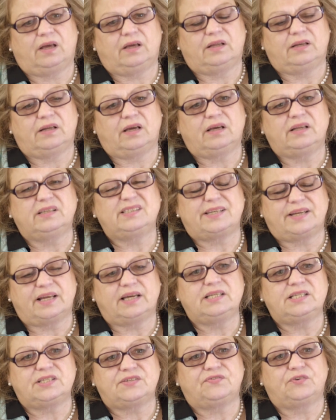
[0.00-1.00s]
It's
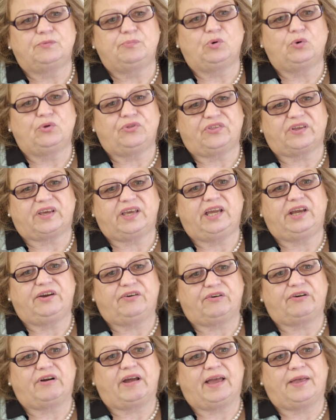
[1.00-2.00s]
nice for both the
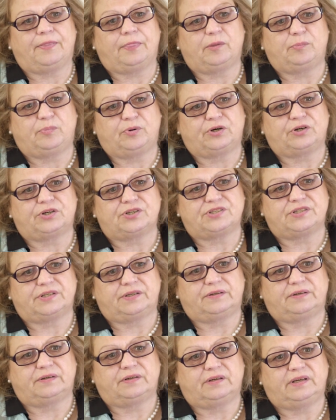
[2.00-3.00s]
carer and the
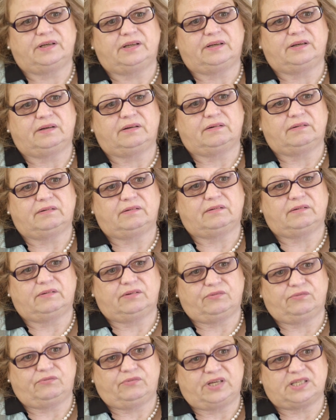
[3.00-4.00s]
person in
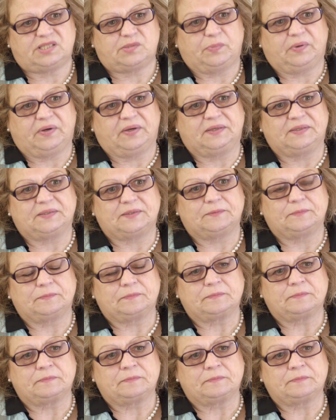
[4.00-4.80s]
respite.